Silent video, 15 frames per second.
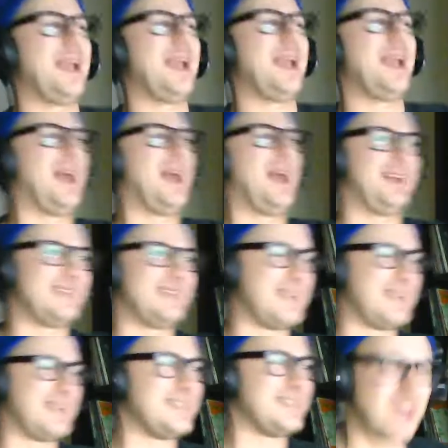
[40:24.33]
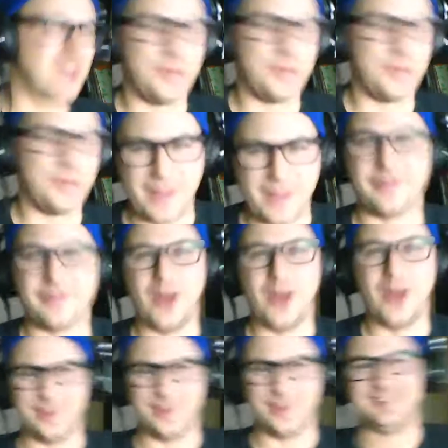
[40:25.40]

great, because I just called my wife a hoe.